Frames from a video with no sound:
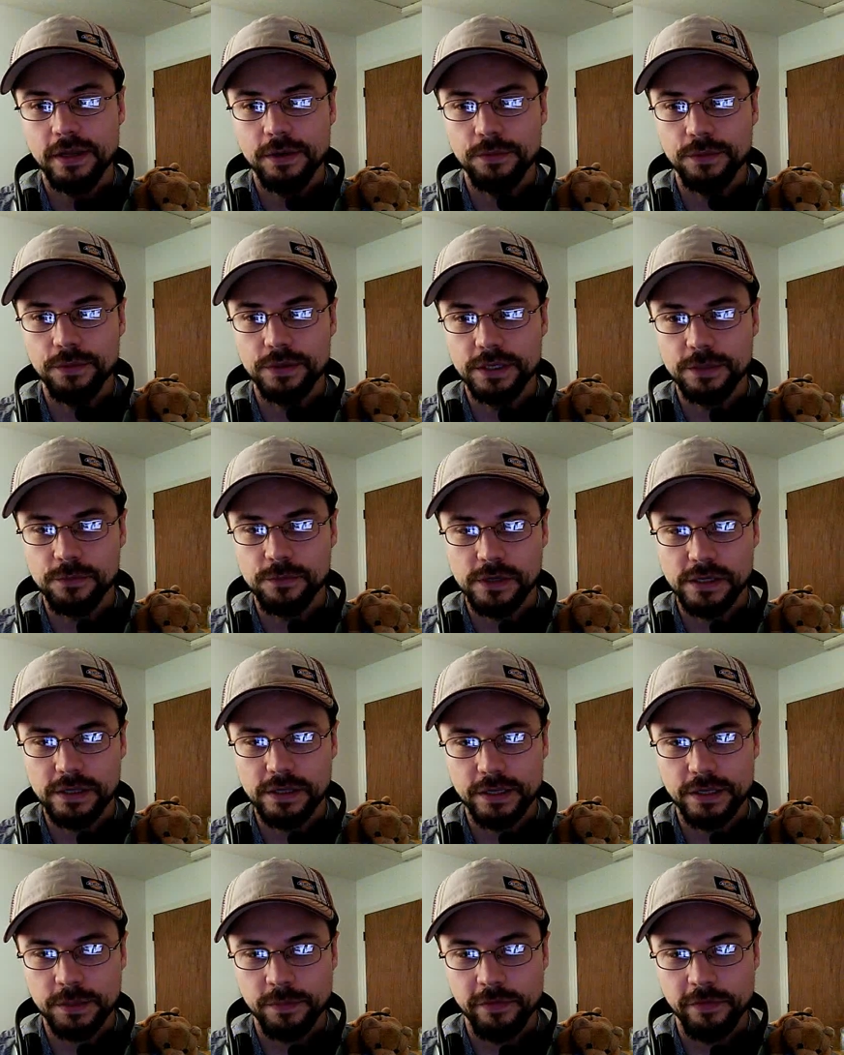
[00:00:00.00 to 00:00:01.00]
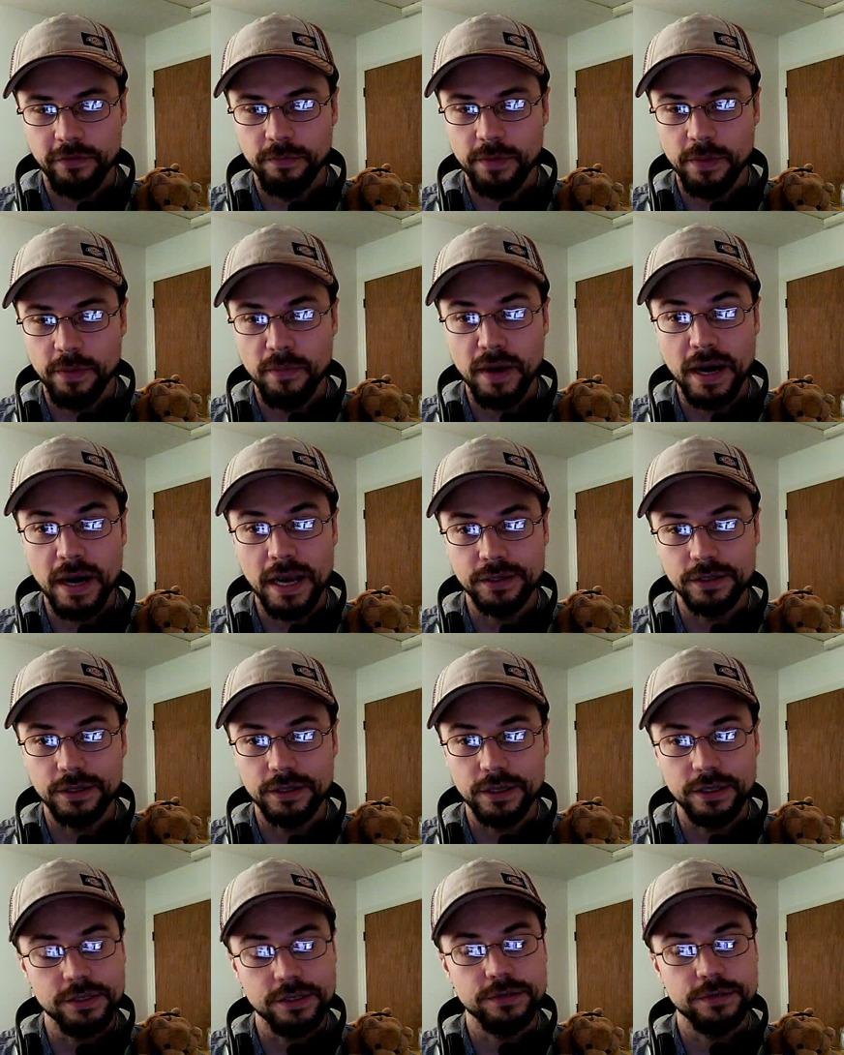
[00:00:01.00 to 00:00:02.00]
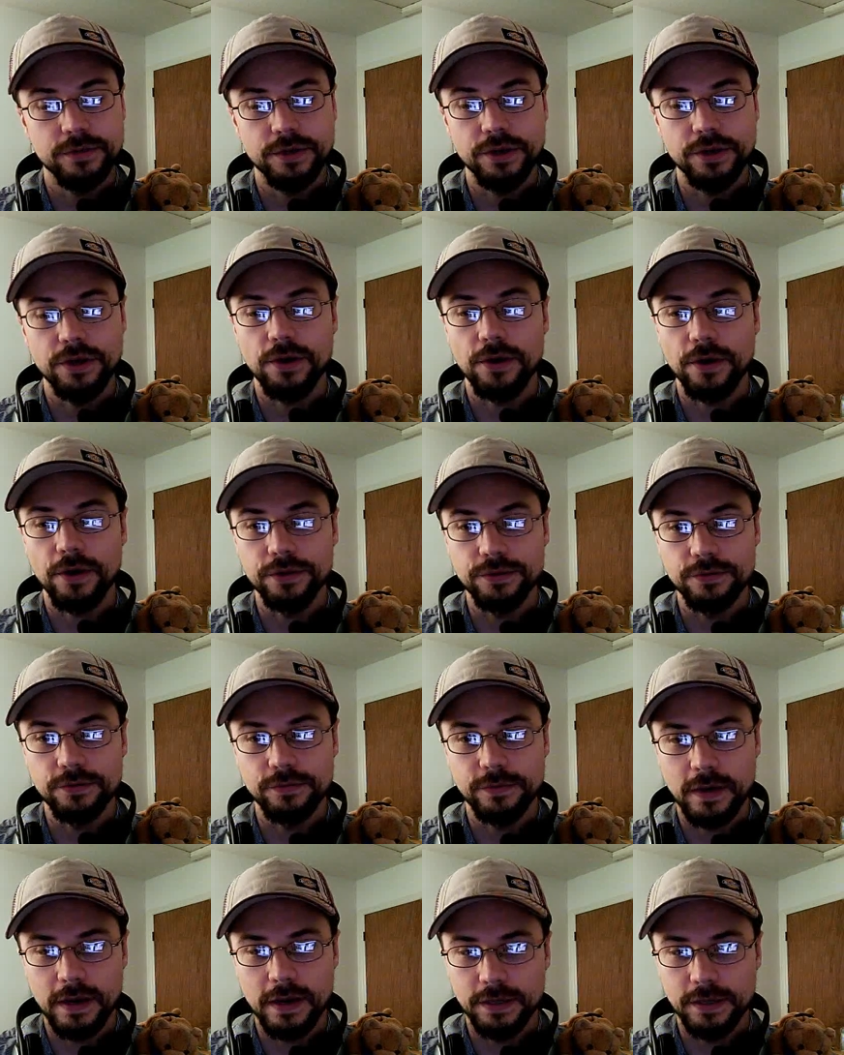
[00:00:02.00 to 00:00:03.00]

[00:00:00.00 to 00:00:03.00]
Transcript: We need one that's PvP minded, and it's very hard to find a